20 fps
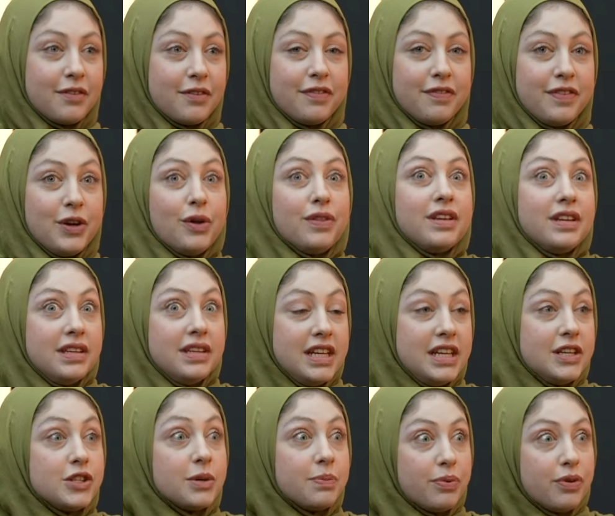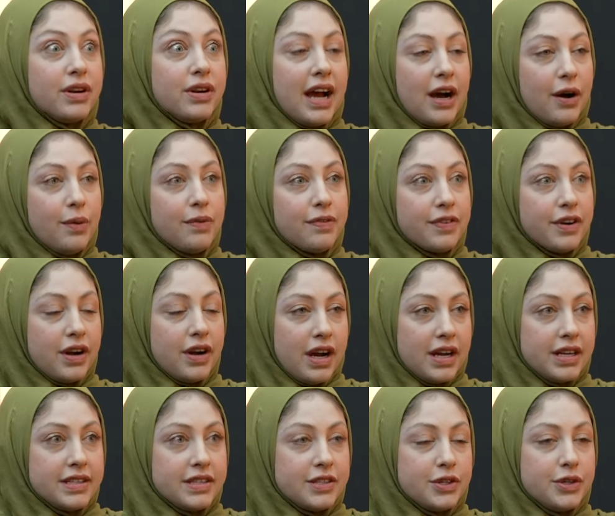feel the need to put out for
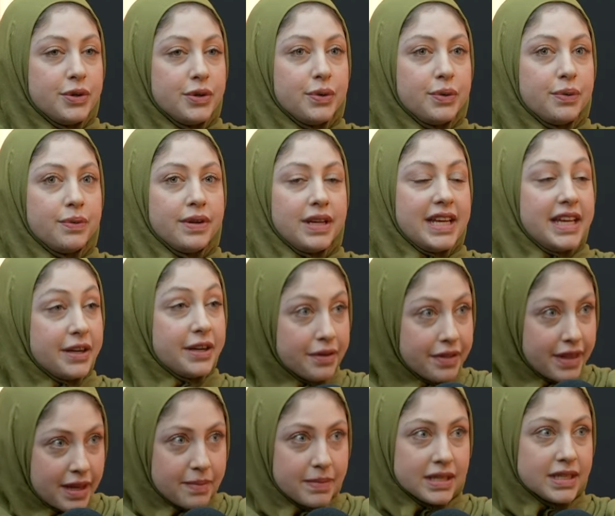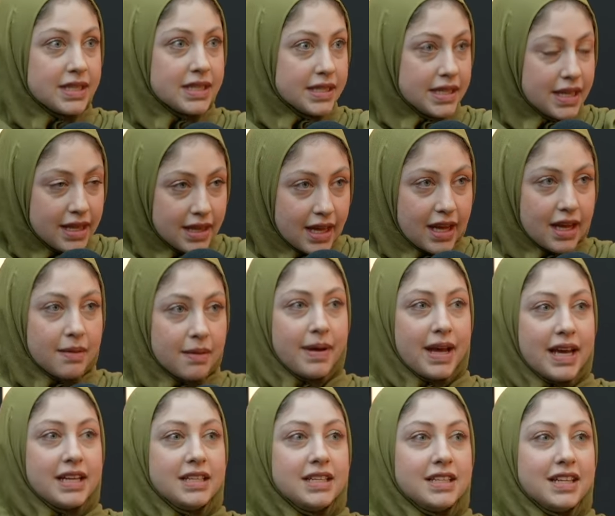us to hear them and see them
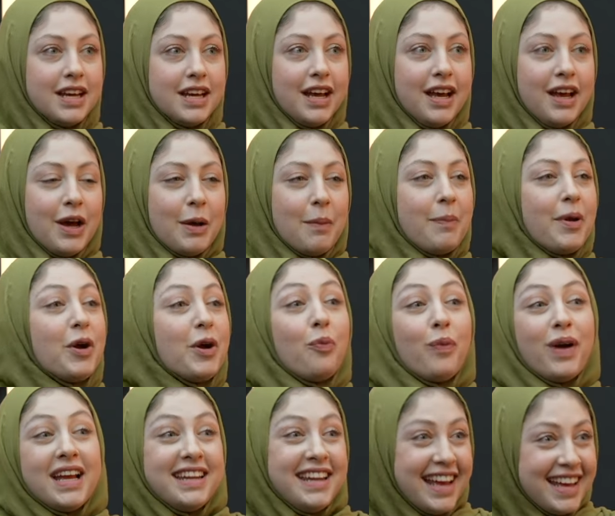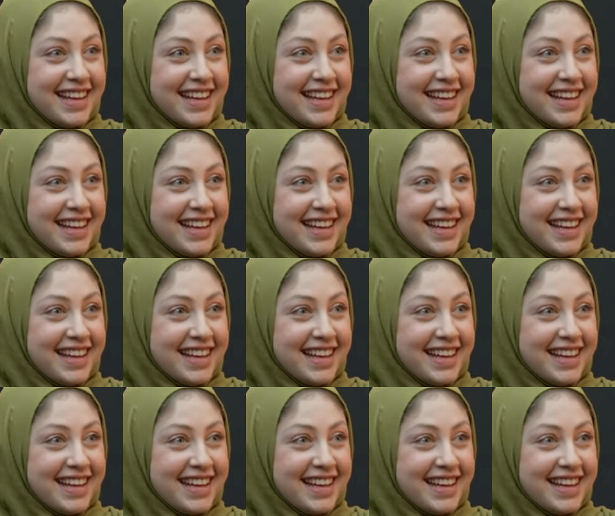and bear witness